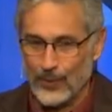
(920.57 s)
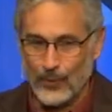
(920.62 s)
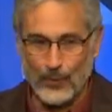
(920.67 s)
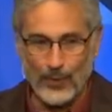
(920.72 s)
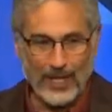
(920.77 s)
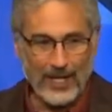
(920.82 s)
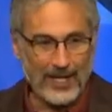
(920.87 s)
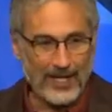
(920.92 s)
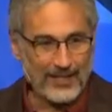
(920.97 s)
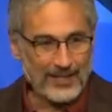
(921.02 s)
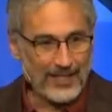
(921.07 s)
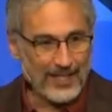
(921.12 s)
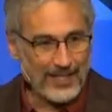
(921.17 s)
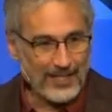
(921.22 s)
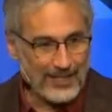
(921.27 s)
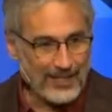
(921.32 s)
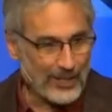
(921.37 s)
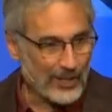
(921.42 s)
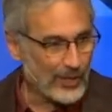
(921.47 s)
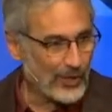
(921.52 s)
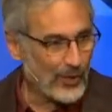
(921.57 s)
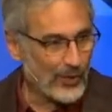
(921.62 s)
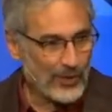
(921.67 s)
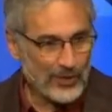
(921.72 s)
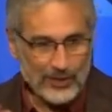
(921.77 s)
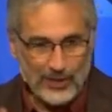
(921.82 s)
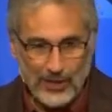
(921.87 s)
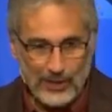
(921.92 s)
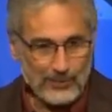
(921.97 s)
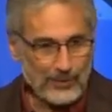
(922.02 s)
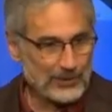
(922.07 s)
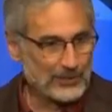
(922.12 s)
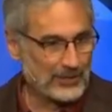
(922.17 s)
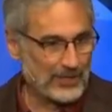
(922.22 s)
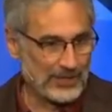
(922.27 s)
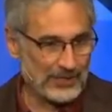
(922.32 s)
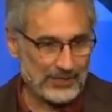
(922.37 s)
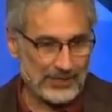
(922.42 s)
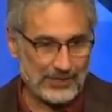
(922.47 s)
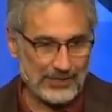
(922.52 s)
when you're going good with
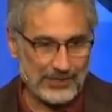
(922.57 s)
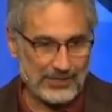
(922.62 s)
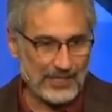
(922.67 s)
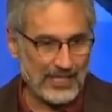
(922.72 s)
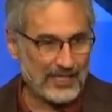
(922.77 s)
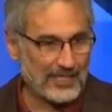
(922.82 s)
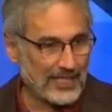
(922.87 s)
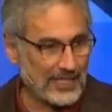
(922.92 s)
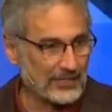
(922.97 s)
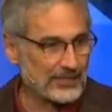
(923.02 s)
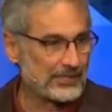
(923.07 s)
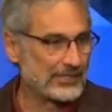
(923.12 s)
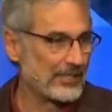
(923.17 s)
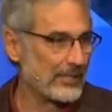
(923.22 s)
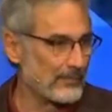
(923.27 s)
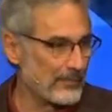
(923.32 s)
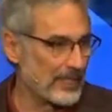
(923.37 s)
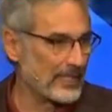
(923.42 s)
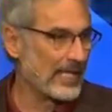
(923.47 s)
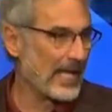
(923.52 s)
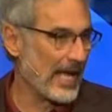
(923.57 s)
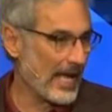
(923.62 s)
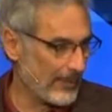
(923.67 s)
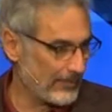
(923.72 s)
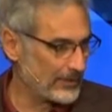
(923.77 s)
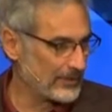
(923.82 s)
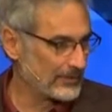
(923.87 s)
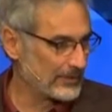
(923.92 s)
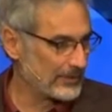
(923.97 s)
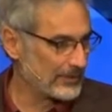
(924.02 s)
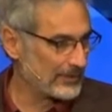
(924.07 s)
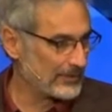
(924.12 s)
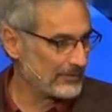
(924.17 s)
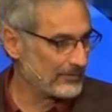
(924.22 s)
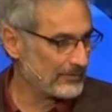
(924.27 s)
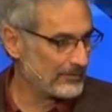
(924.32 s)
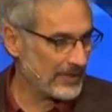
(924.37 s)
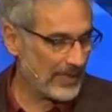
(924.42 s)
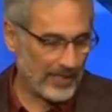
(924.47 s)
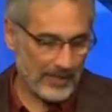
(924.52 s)
Jesus and then something happens.
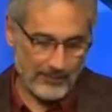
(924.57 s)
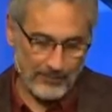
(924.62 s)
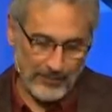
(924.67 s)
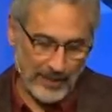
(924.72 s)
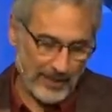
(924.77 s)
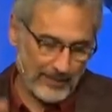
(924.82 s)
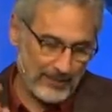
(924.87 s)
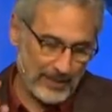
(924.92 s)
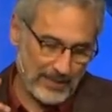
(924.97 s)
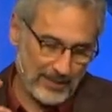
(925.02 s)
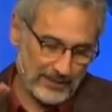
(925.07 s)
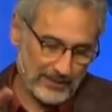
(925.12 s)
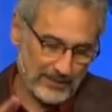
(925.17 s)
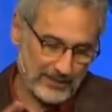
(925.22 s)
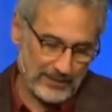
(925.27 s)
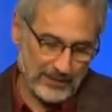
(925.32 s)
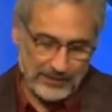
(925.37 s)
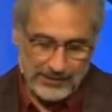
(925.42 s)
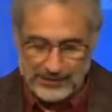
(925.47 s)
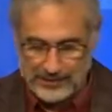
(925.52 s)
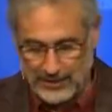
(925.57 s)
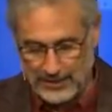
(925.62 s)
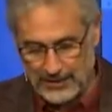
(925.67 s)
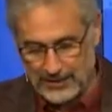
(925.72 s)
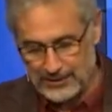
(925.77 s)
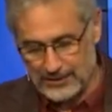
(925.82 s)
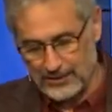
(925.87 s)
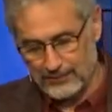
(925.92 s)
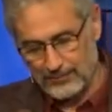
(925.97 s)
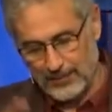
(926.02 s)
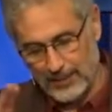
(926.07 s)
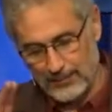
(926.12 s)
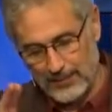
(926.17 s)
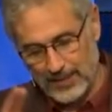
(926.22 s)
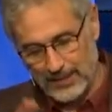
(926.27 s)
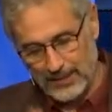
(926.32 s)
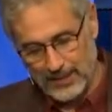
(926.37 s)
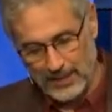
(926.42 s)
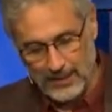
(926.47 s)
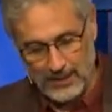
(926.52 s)
And it may be a disease, it may
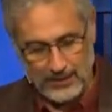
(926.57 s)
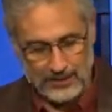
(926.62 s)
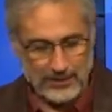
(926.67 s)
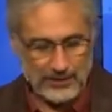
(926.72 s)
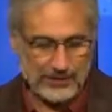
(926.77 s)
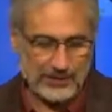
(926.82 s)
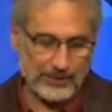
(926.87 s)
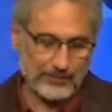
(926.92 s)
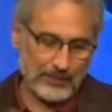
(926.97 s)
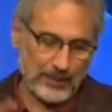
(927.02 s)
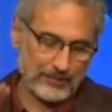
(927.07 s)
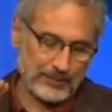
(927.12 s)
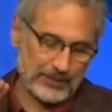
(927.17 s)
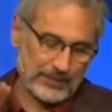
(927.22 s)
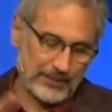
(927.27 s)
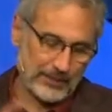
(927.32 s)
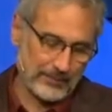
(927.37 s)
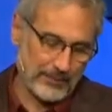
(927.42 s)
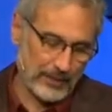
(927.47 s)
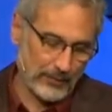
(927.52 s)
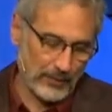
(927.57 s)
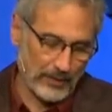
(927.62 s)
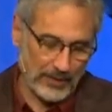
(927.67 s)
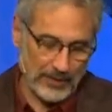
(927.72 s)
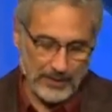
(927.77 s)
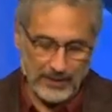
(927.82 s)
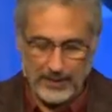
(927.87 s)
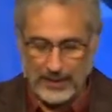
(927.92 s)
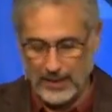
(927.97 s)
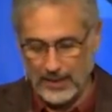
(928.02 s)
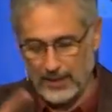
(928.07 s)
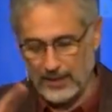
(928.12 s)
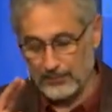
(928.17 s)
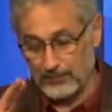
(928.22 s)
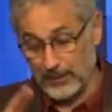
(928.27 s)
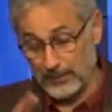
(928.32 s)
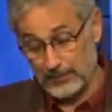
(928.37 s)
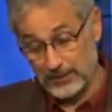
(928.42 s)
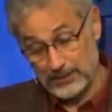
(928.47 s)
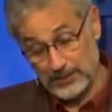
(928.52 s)
be an illness, it may be something with a kid,
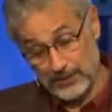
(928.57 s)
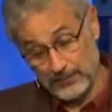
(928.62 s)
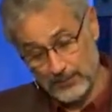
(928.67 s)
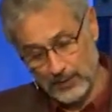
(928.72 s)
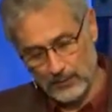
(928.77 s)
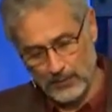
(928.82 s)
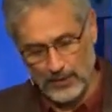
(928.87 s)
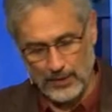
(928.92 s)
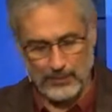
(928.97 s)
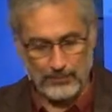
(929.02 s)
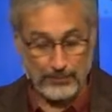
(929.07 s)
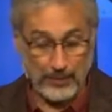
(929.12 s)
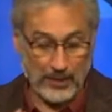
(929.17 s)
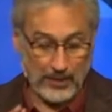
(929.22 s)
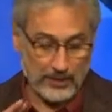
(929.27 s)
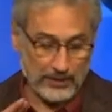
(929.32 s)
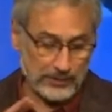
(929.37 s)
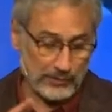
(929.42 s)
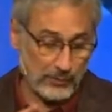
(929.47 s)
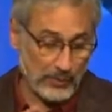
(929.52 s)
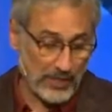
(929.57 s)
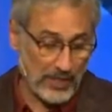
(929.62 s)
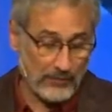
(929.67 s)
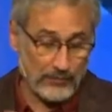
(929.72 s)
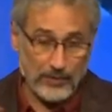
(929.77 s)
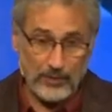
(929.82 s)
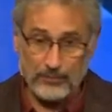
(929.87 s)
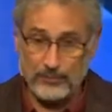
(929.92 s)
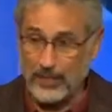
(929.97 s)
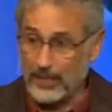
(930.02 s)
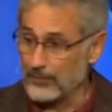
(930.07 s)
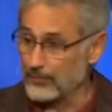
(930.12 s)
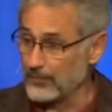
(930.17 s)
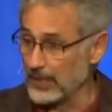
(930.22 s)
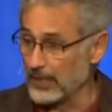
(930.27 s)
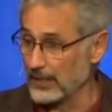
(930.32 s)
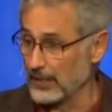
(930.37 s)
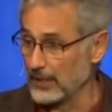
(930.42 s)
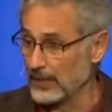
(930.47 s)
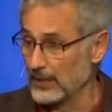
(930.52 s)
it may be something with your parents, whatever it may
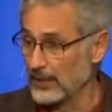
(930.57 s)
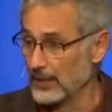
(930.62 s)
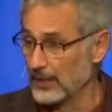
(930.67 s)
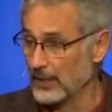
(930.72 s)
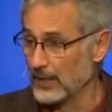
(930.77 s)
be.